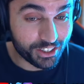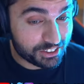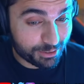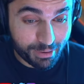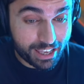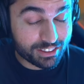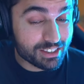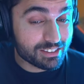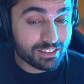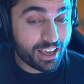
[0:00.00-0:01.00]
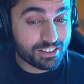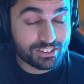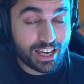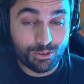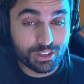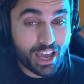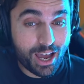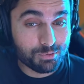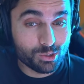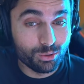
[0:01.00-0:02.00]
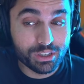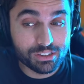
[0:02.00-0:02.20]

Listen, man, this is sounding absolutely